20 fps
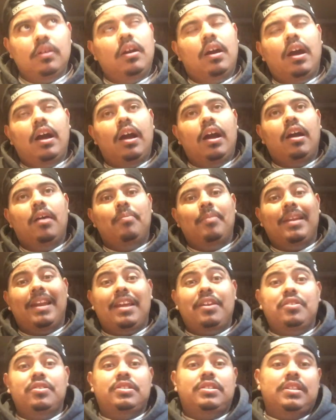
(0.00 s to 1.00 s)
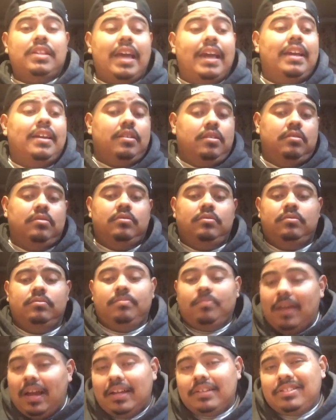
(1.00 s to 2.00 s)
um, and I used to like,
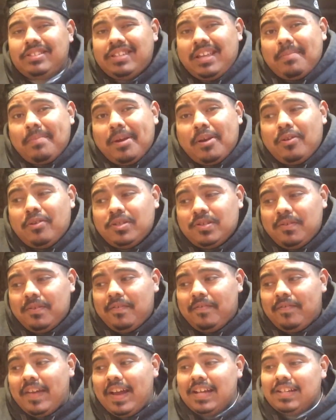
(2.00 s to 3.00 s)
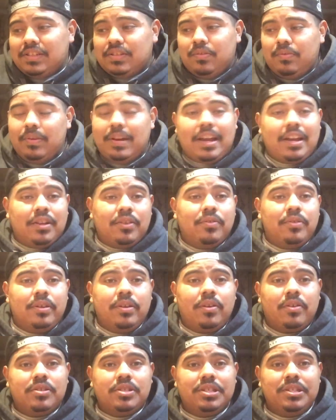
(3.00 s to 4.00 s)
I just like my cars going fast. So when I could do it in
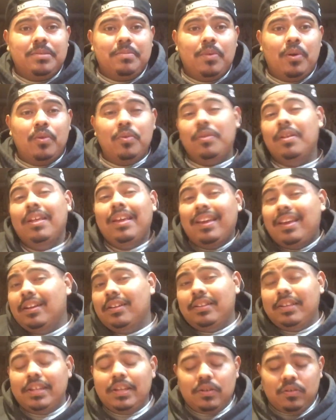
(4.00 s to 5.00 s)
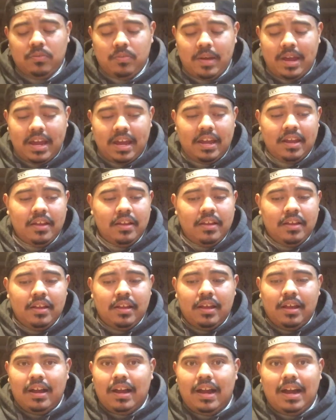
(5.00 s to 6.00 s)
RC mode in a legal way,
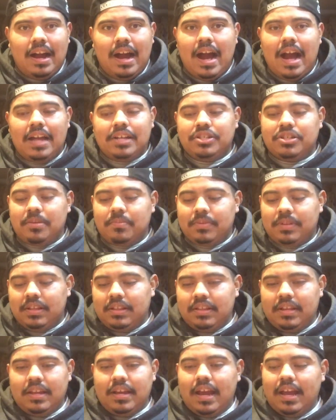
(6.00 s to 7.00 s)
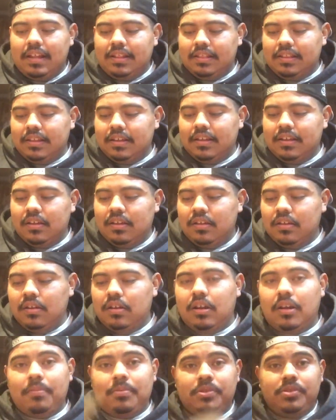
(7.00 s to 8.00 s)
I jumped at the at the
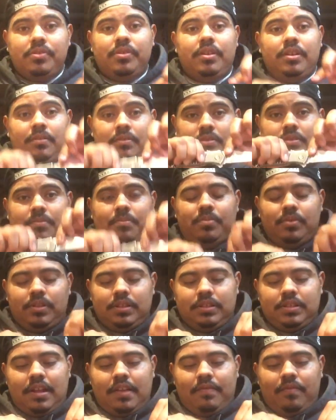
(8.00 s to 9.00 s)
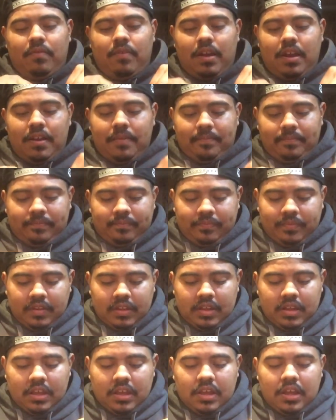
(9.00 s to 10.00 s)
opportunity. Let's go put this knife away.
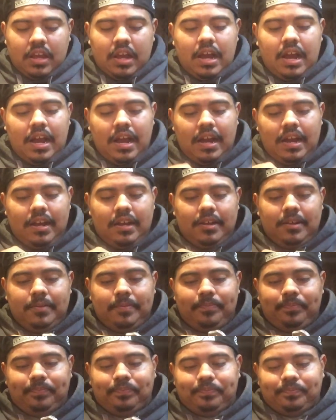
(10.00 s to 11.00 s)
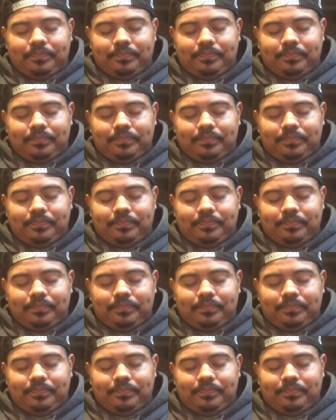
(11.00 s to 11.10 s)
Um,